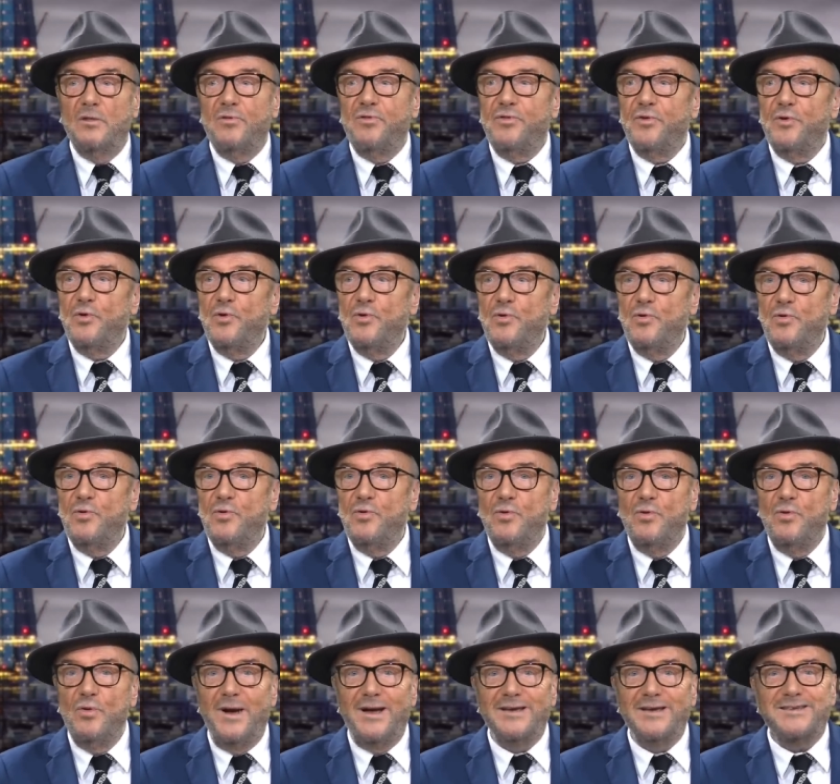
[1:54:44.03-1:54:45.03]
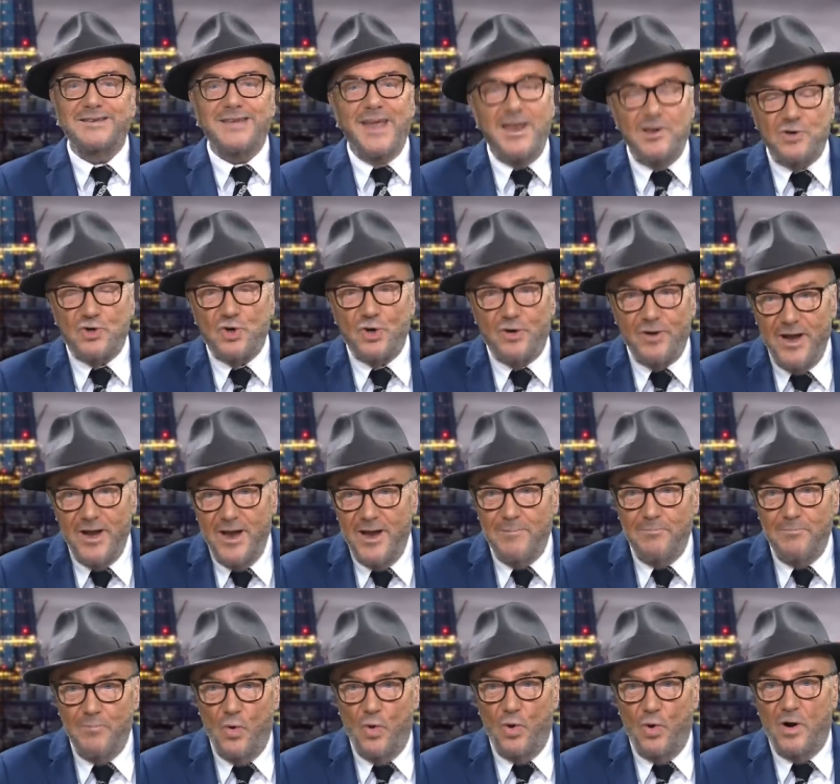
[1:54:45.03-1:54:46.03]
through a century
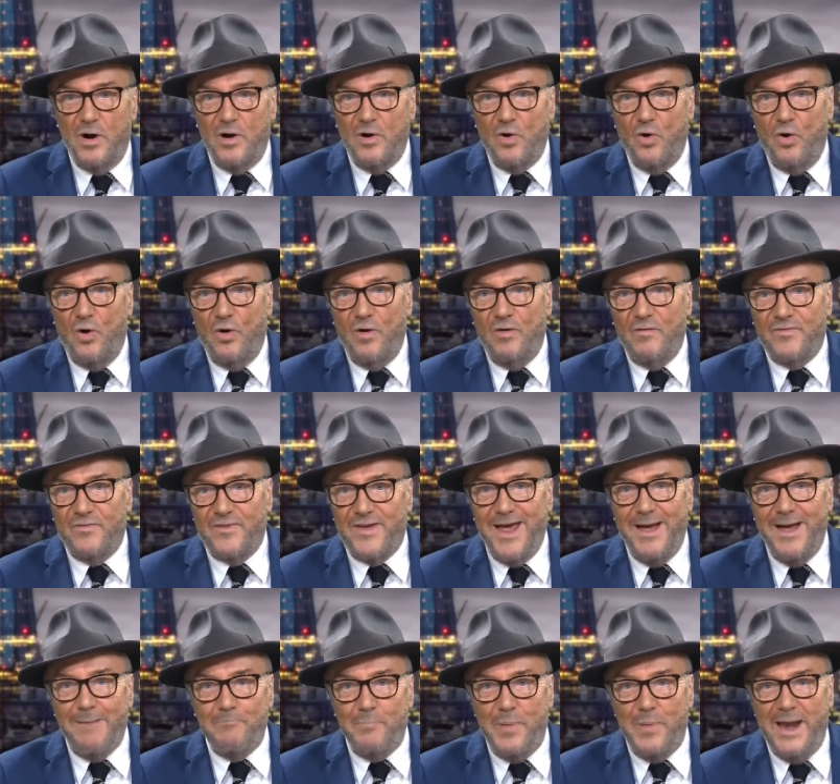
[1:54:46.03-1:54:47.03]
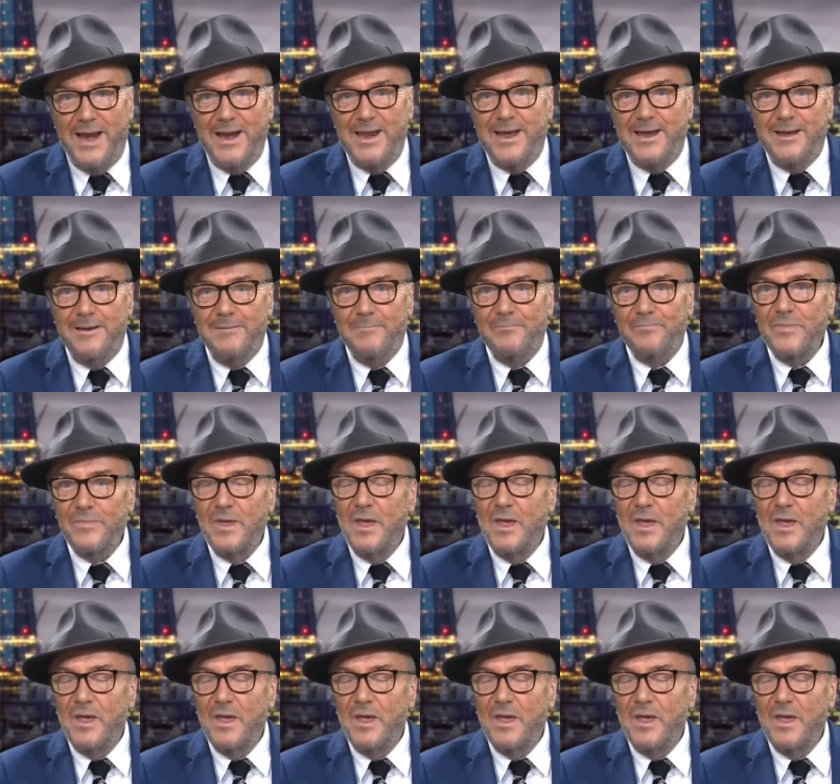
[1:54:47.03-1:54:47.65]
and more of campaigning.